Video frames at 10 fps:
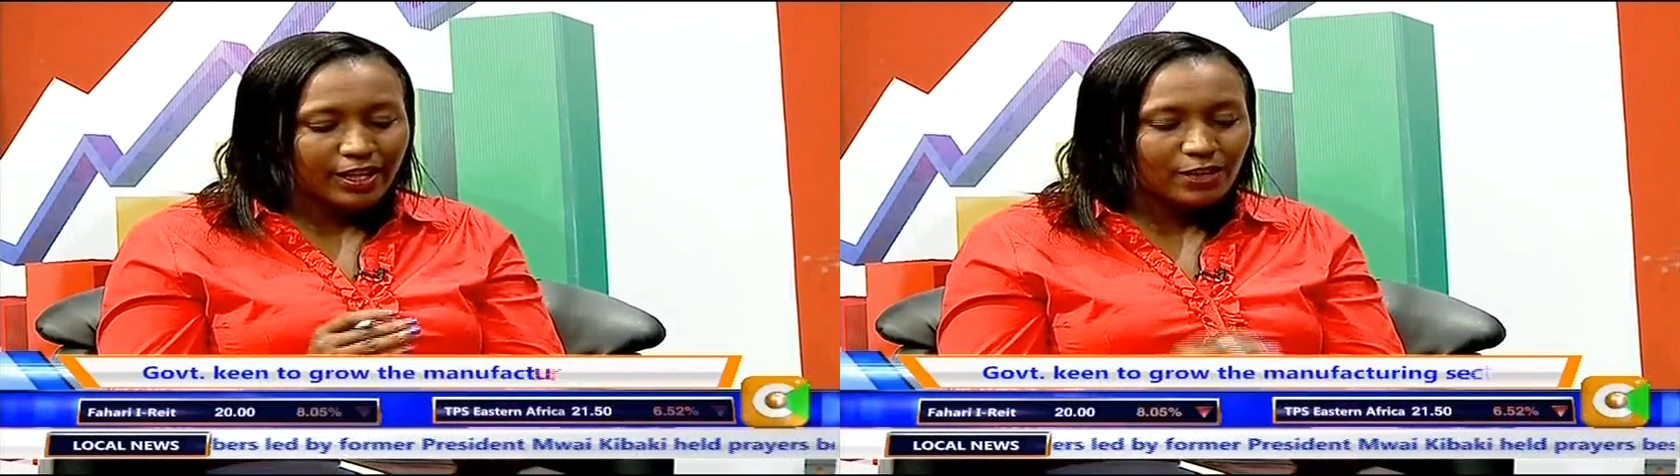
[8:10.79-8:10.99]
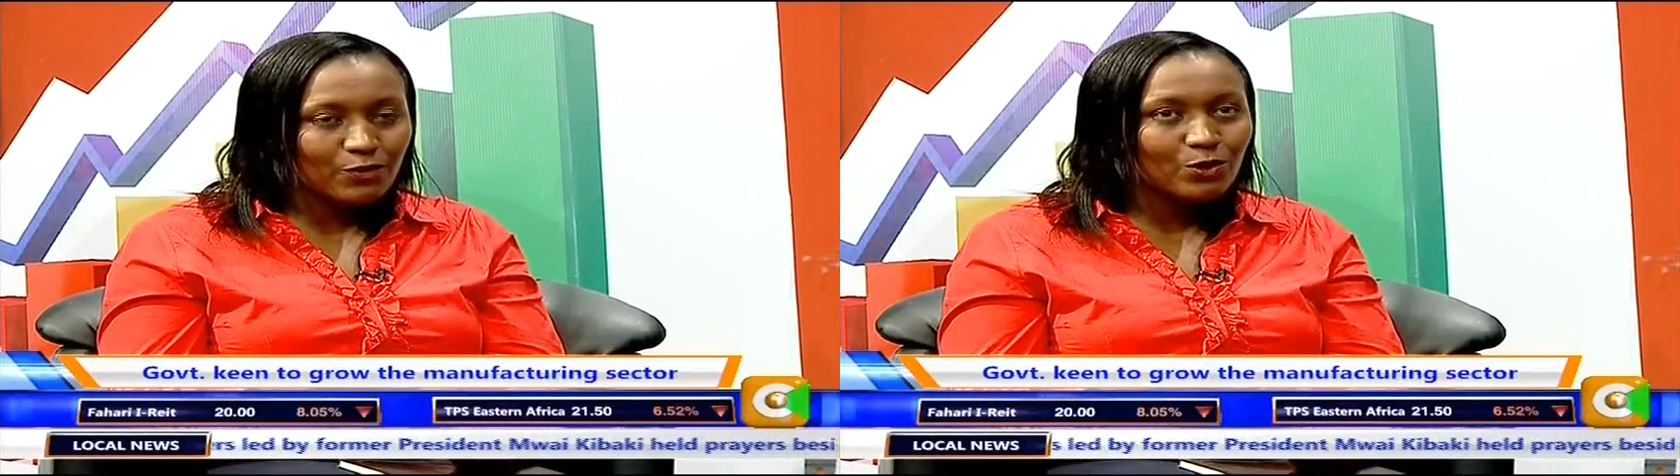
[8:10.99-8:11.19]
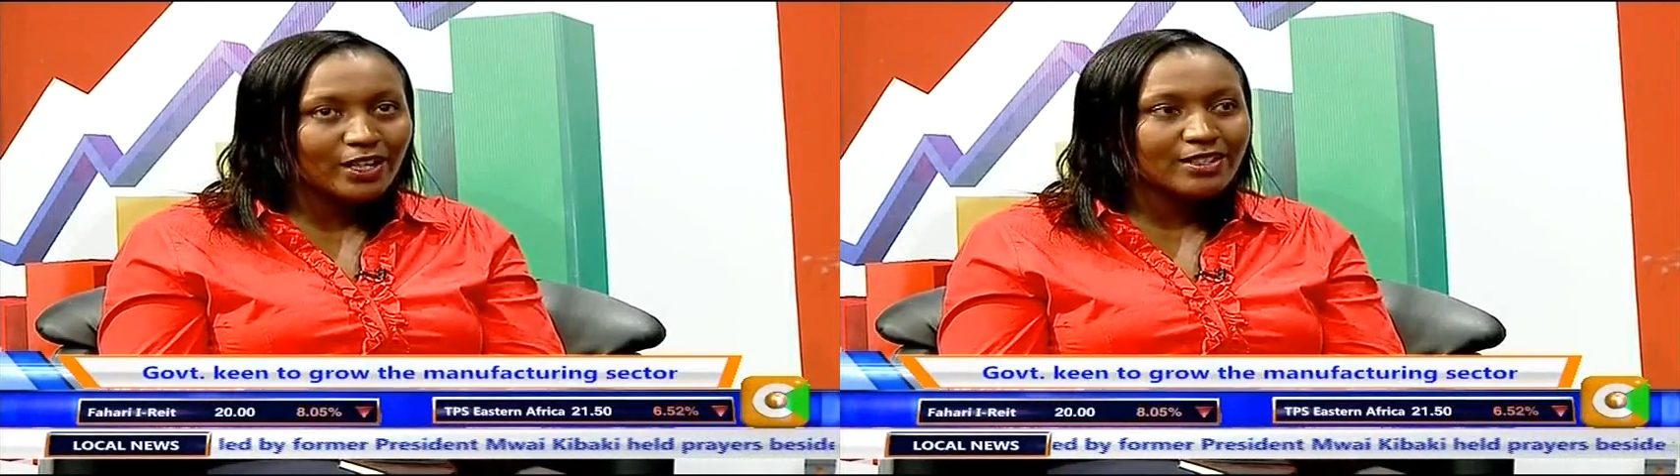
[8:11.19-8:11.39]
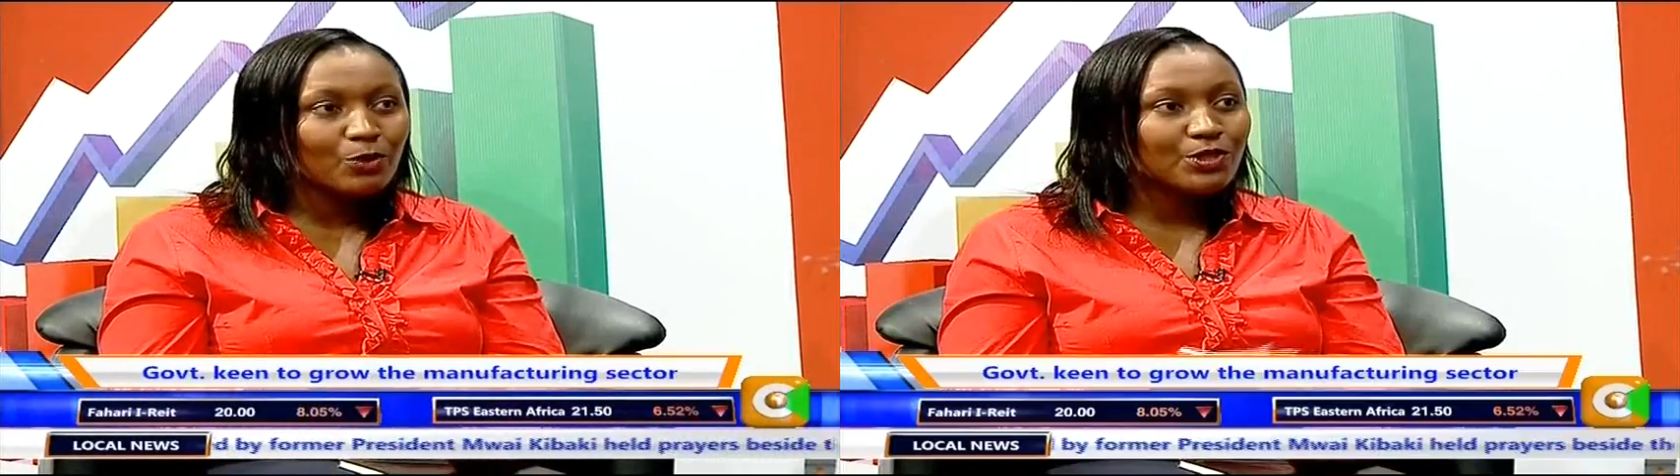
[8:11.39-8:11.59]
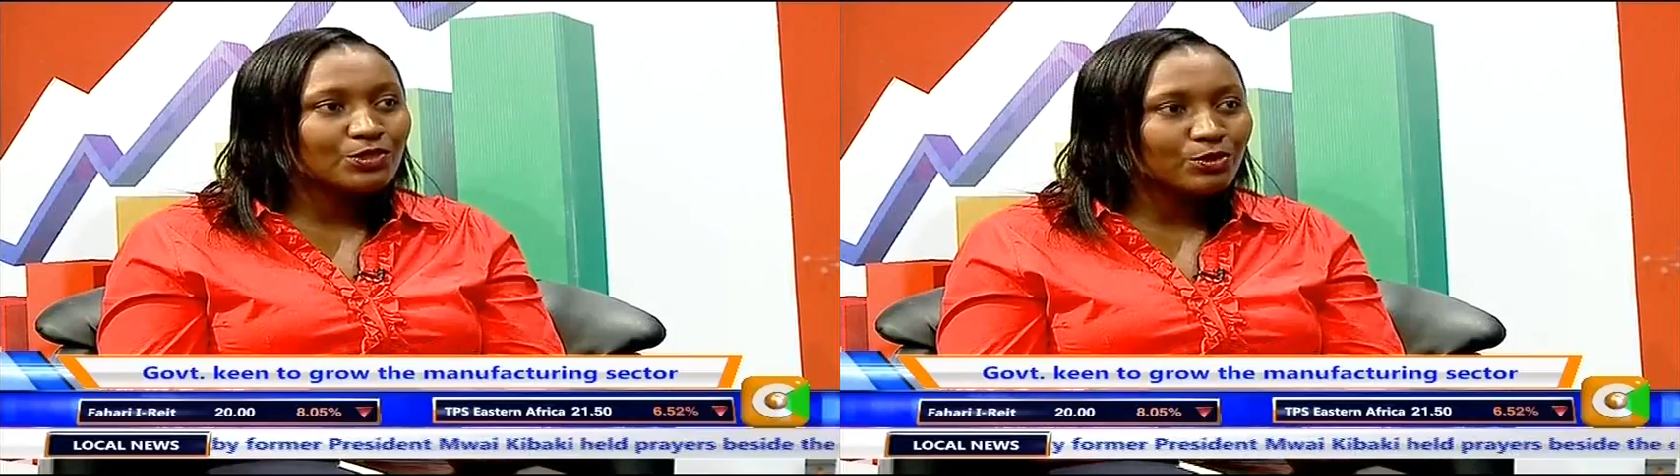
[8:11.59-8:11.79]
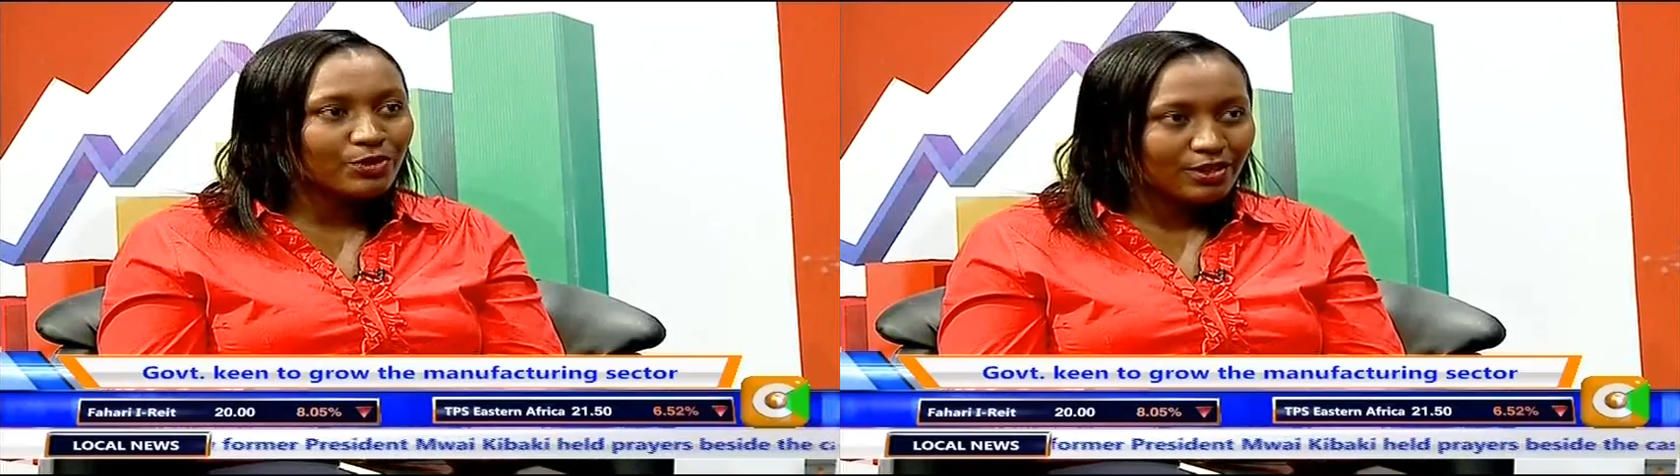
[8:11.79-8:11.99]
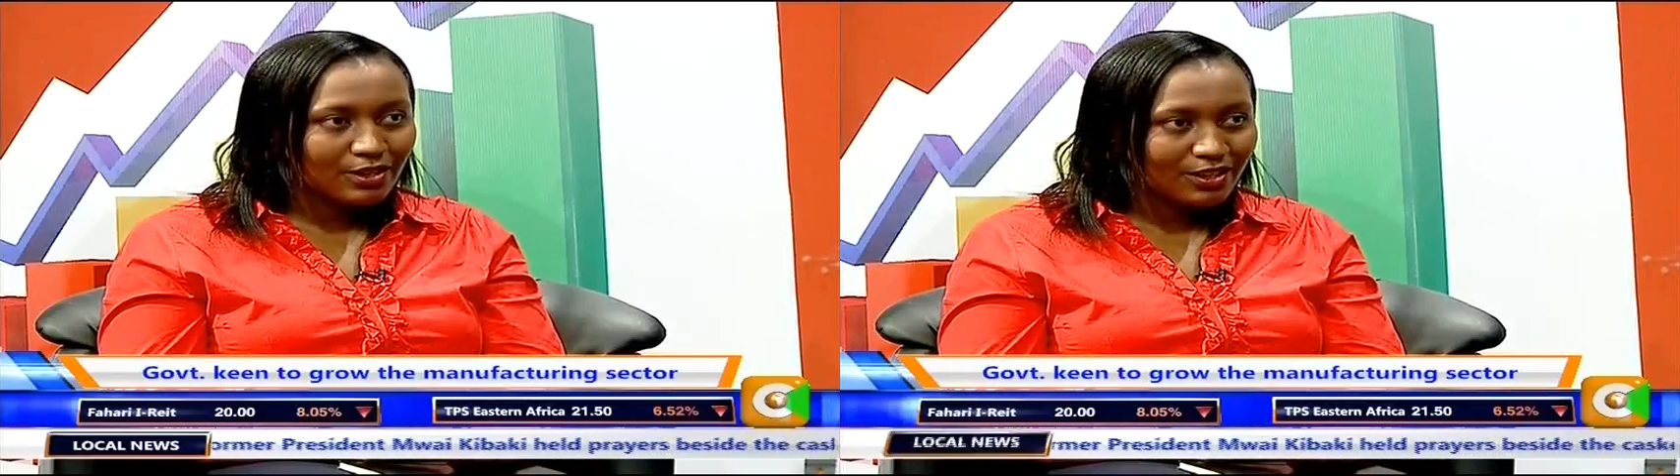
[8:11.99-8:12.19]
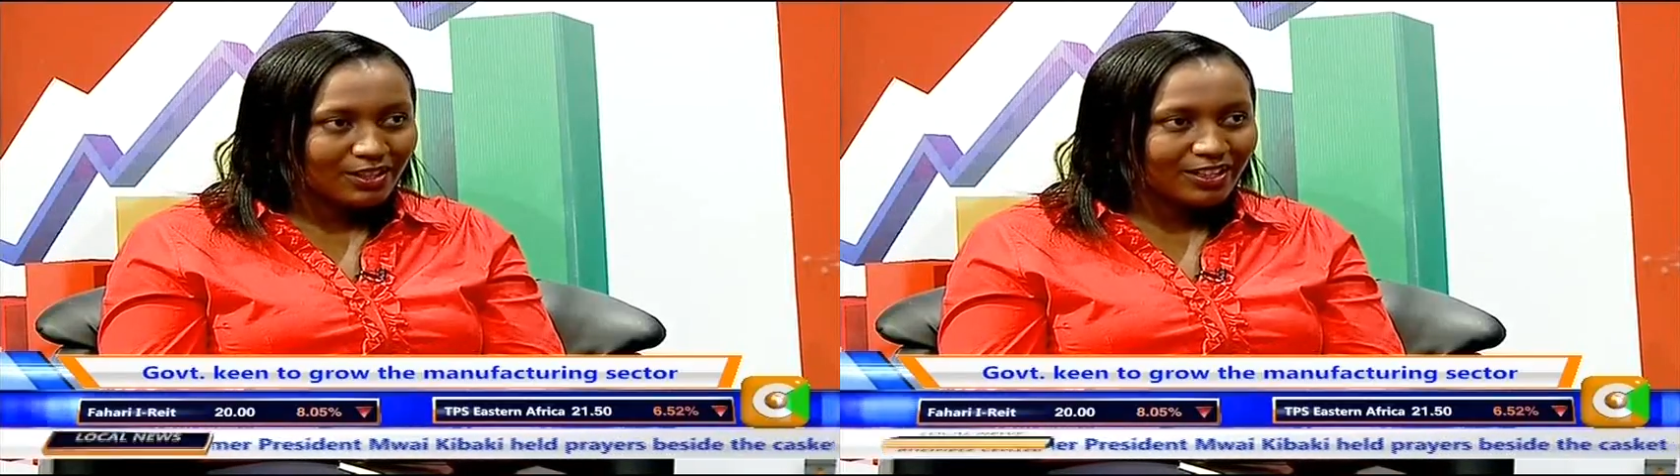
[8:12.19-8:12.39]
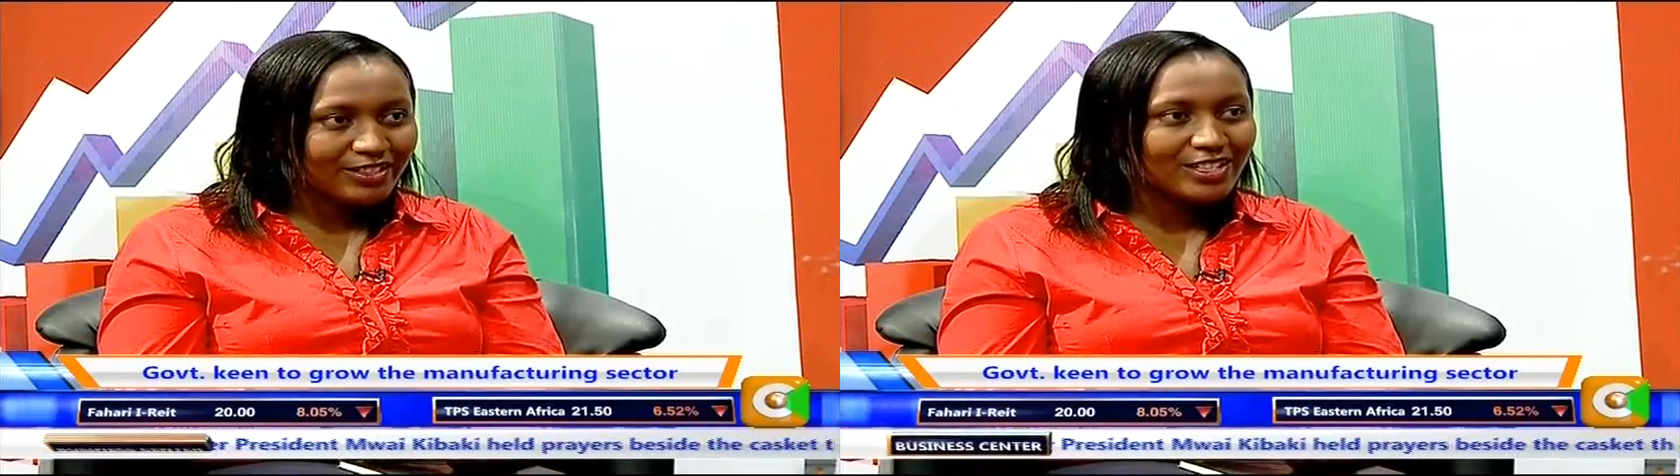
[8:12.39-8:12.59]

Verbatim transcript: if you look at the wage growth, it